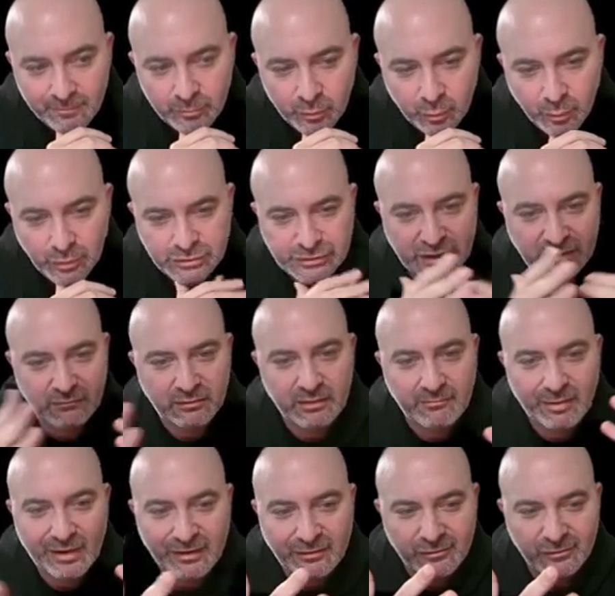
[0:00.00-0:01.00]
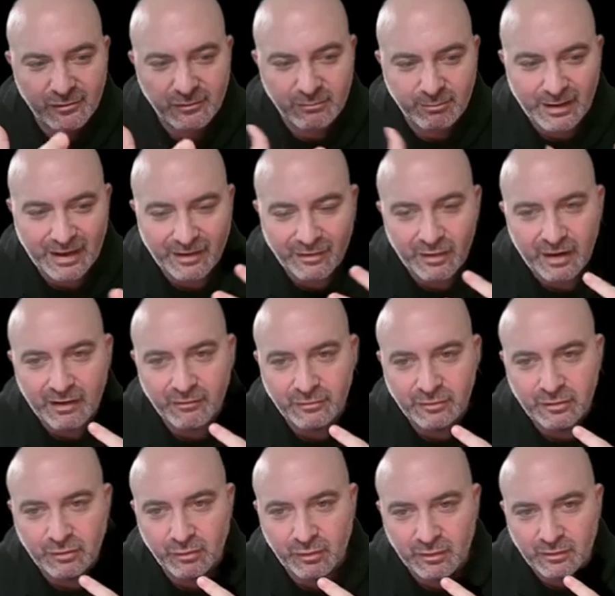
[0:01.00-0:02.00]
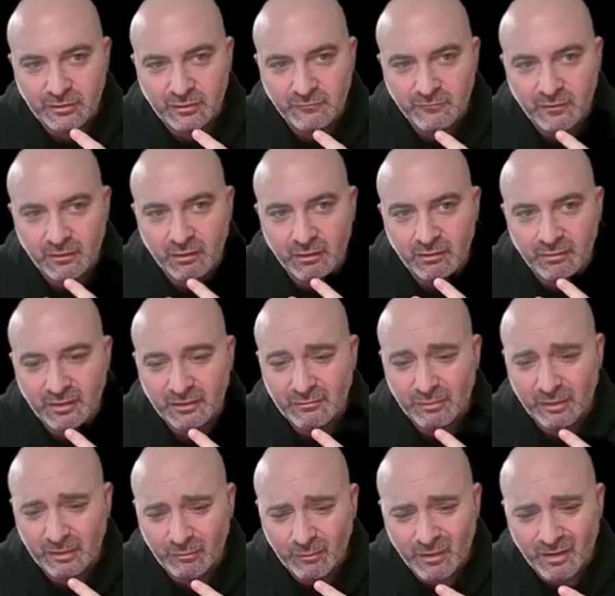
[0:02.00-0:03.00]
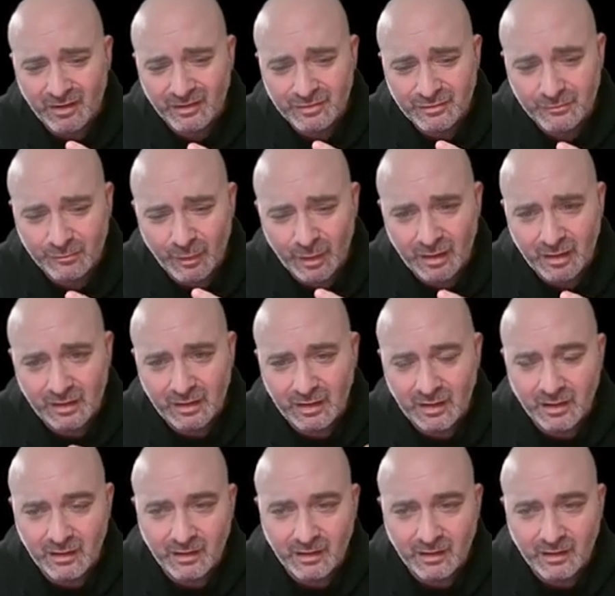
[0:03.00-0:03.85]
which, given the pace of this bout, how it's going so far, that's what he wants, right?